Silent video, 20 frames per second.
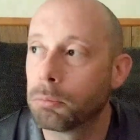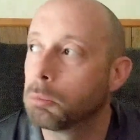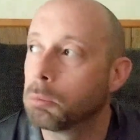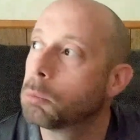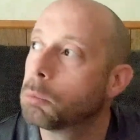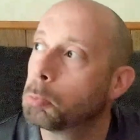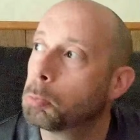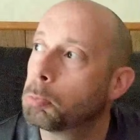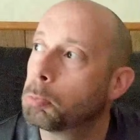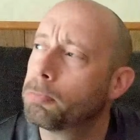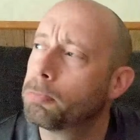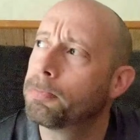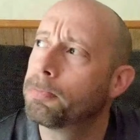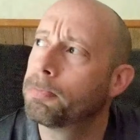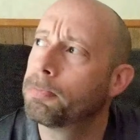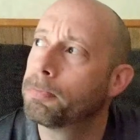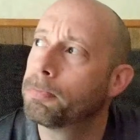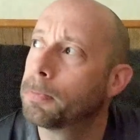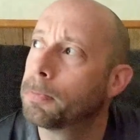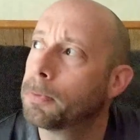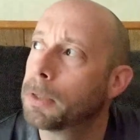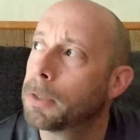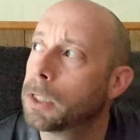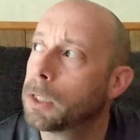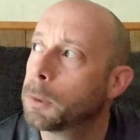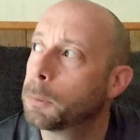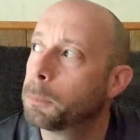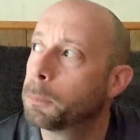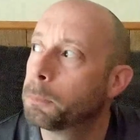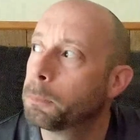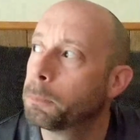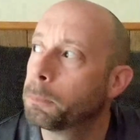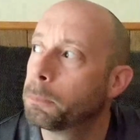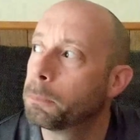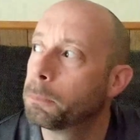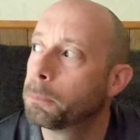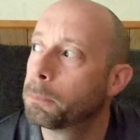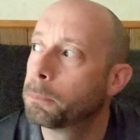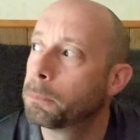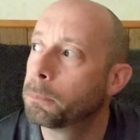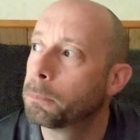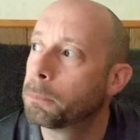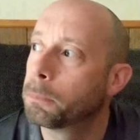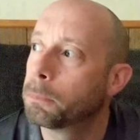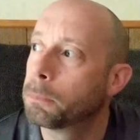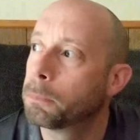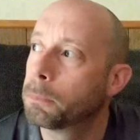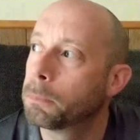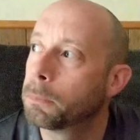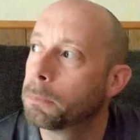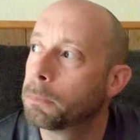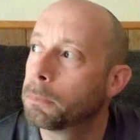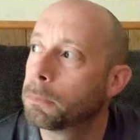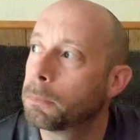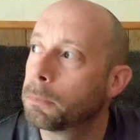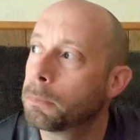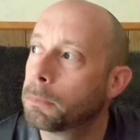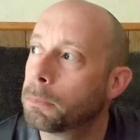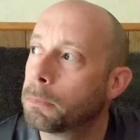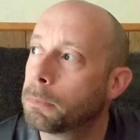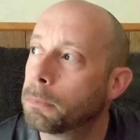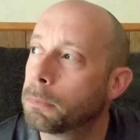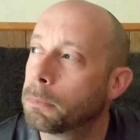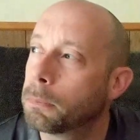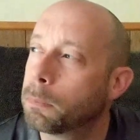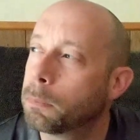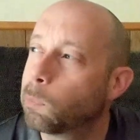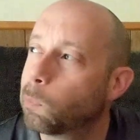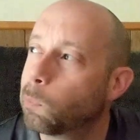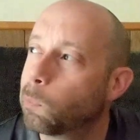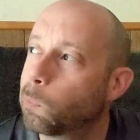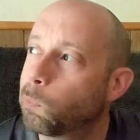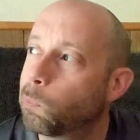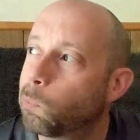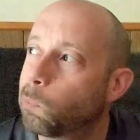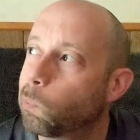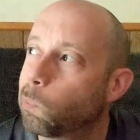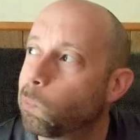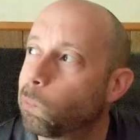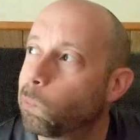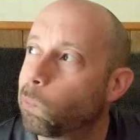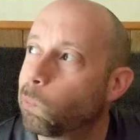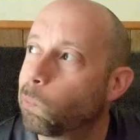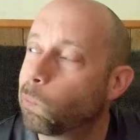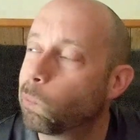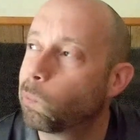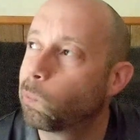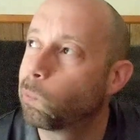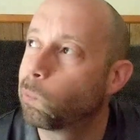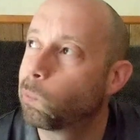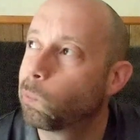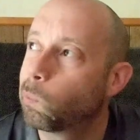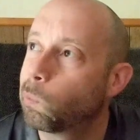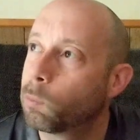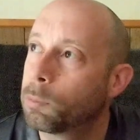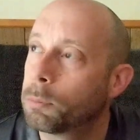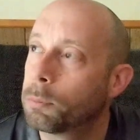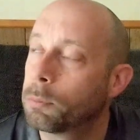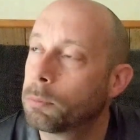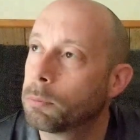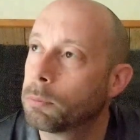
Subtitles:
No one is speaking in this clip.